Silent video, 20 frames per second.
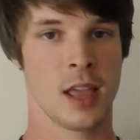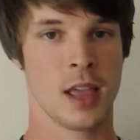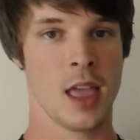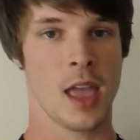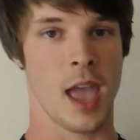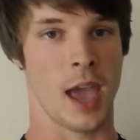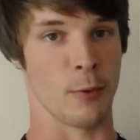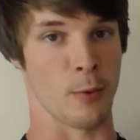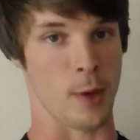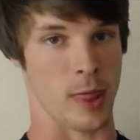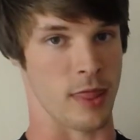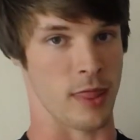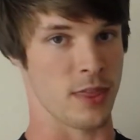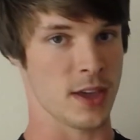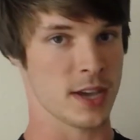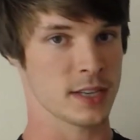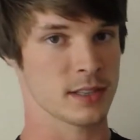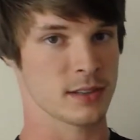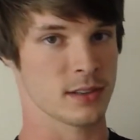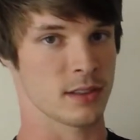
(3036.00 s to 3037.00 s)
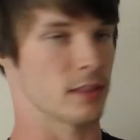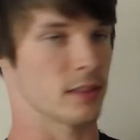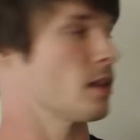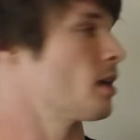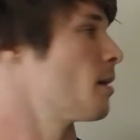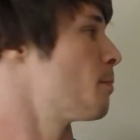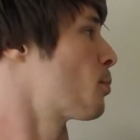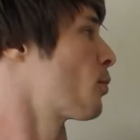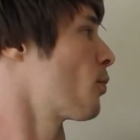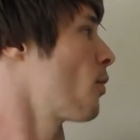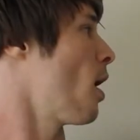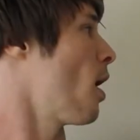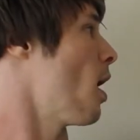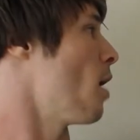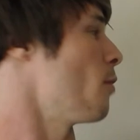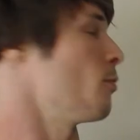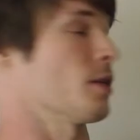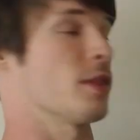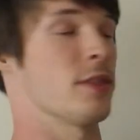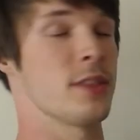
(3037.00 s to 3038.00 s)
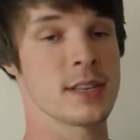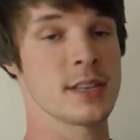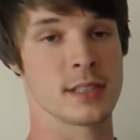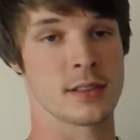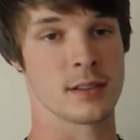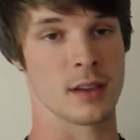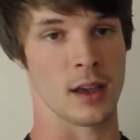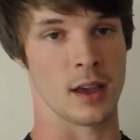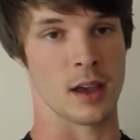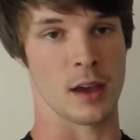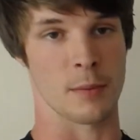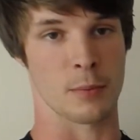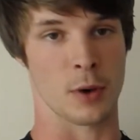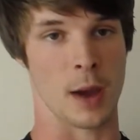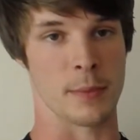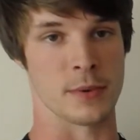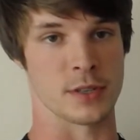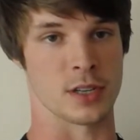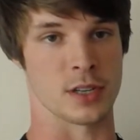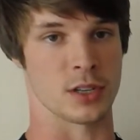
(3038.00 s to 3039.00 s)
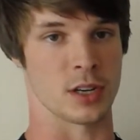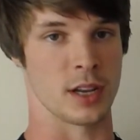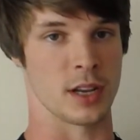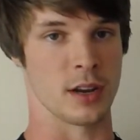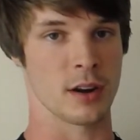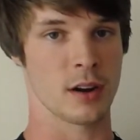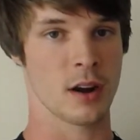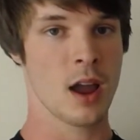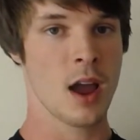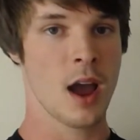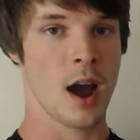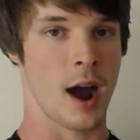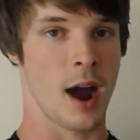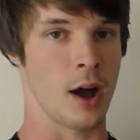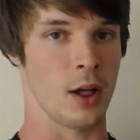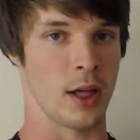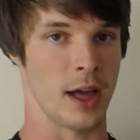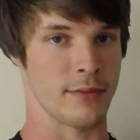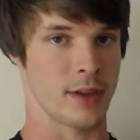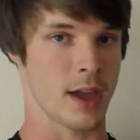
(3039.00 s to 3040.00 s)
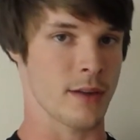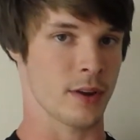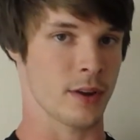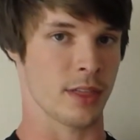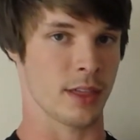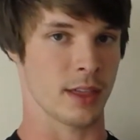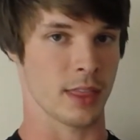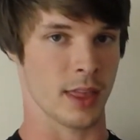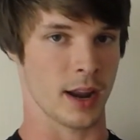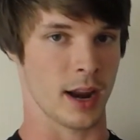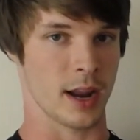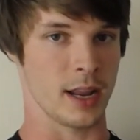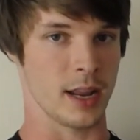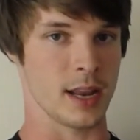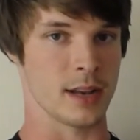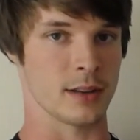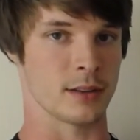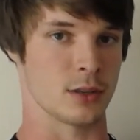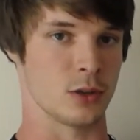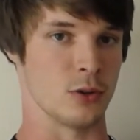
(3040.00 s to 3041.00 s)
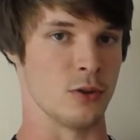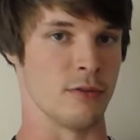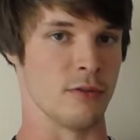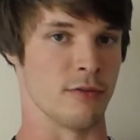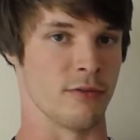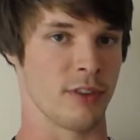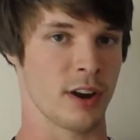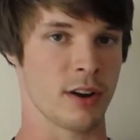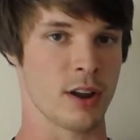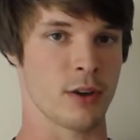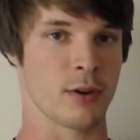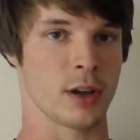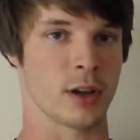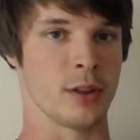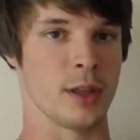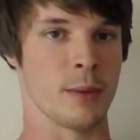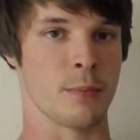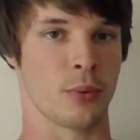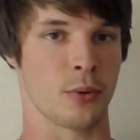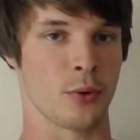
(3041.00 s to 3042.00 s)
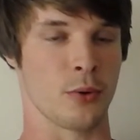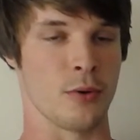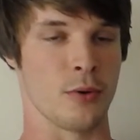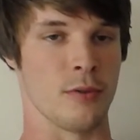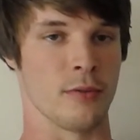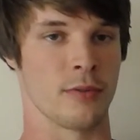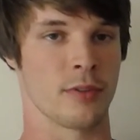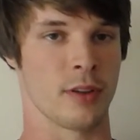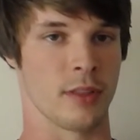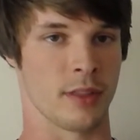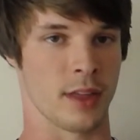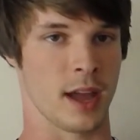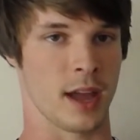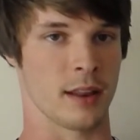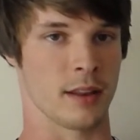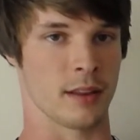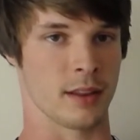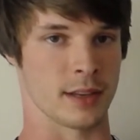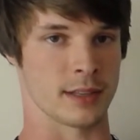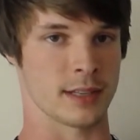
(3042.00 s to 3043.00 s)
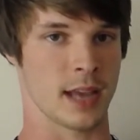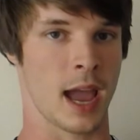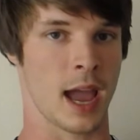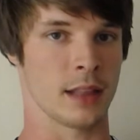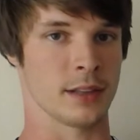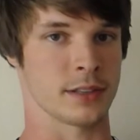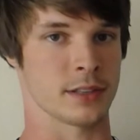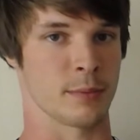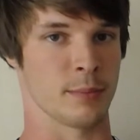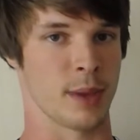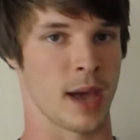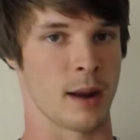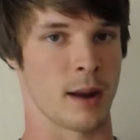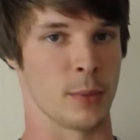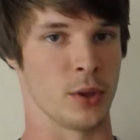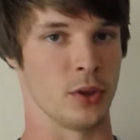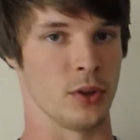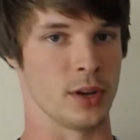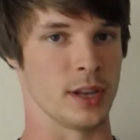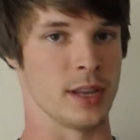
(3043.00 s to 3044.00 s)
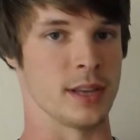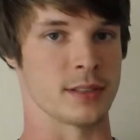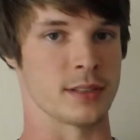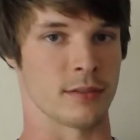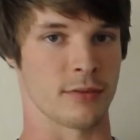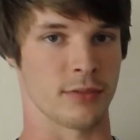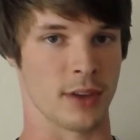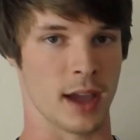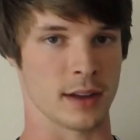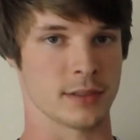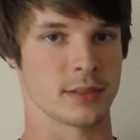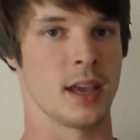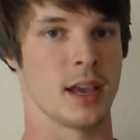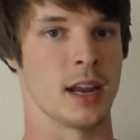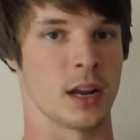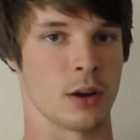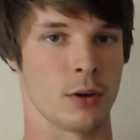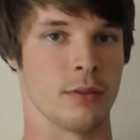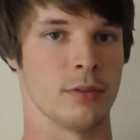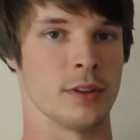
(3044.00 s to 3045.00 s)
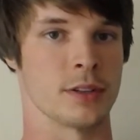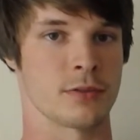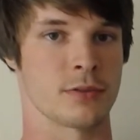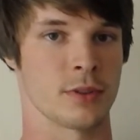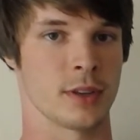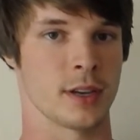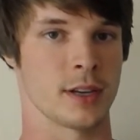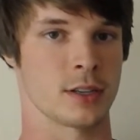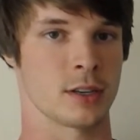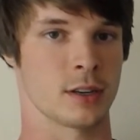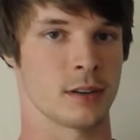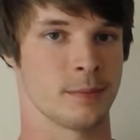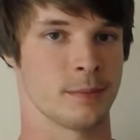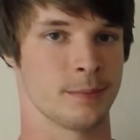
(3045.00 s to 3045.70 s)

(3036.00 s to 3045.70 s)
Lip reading: And with this proposition here, I'll have everything that I need to very quickly prove that this atlas compatibility is in fact an equivalence relation.